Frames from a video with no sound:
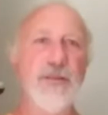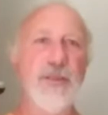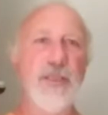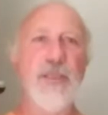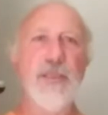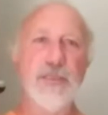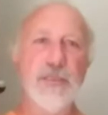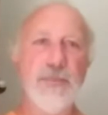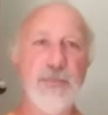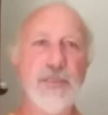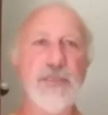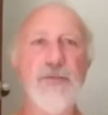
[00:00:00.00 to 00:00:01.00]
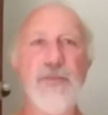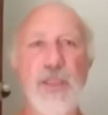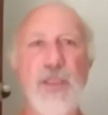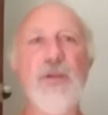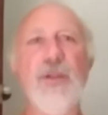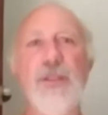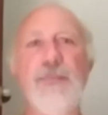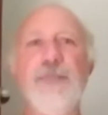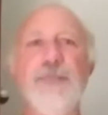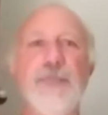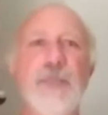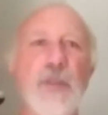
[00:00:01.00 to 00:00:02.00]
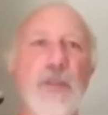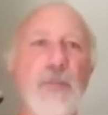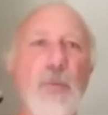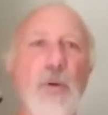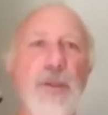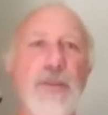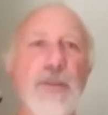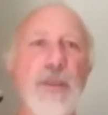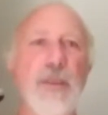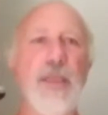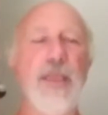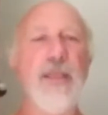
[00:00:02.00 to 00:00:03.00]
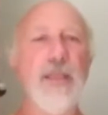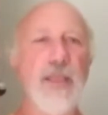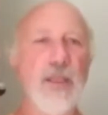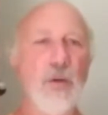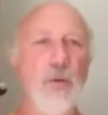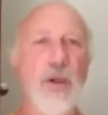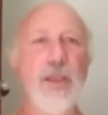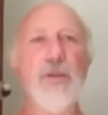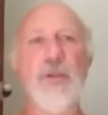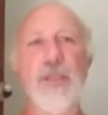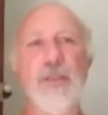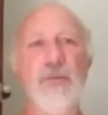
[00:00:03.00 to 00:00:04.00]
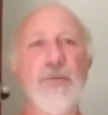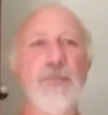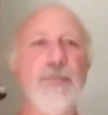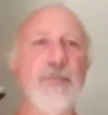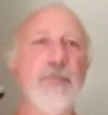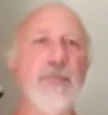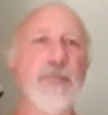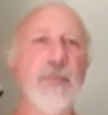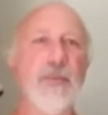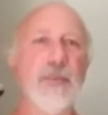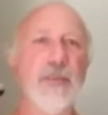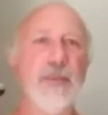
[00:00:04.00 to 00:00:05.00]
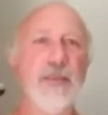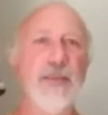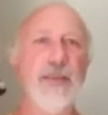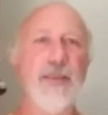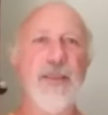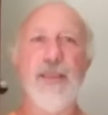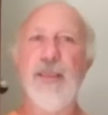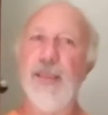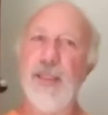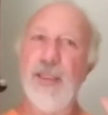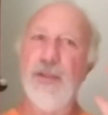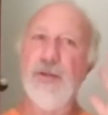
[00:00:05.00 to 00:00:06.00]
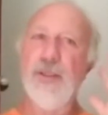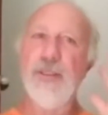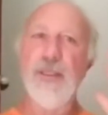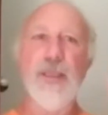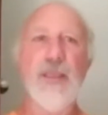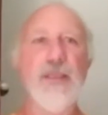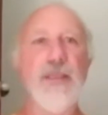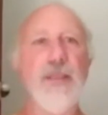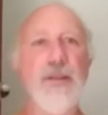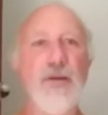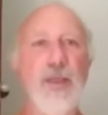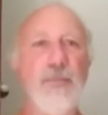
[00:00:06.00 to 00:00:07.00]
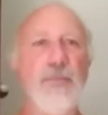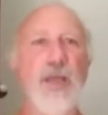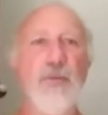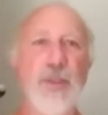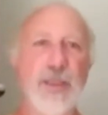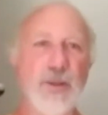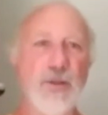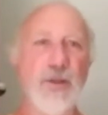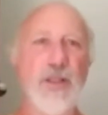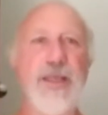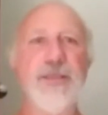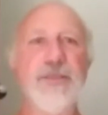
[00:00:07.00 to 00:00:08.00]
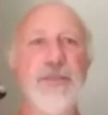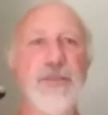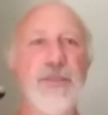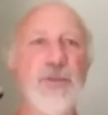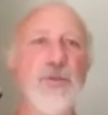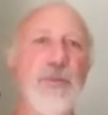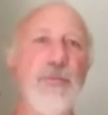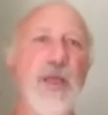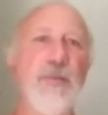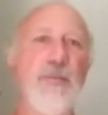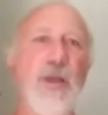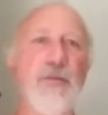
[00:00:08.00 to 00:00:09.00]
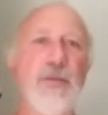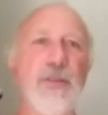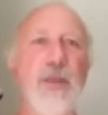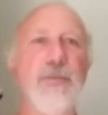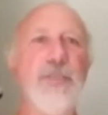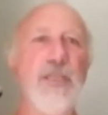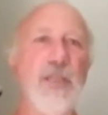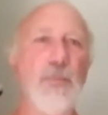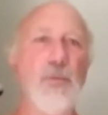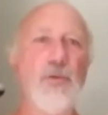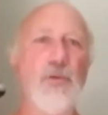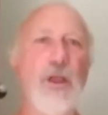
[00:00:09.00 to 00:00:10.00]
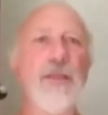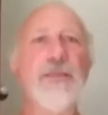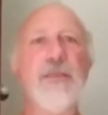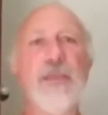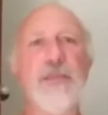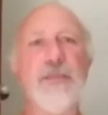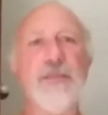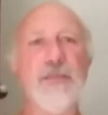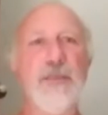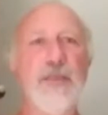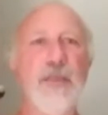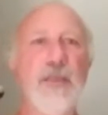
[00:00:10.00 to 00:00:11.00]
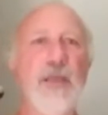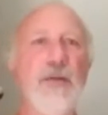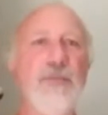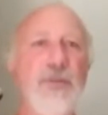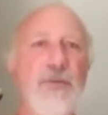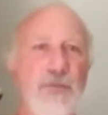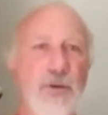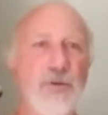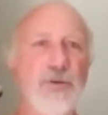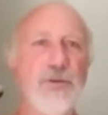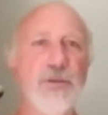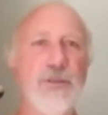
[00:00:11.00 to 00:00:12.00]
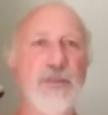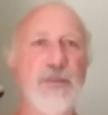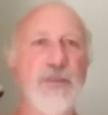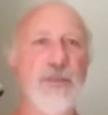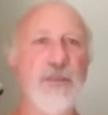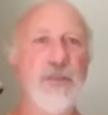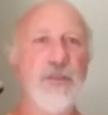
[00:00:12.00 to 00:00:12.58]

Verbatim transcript: See? Submissive hearing to the point and inquiring. Okay? Hearing, you know, and by regular classes in Srimad Bhagavatam. See, the process of devotion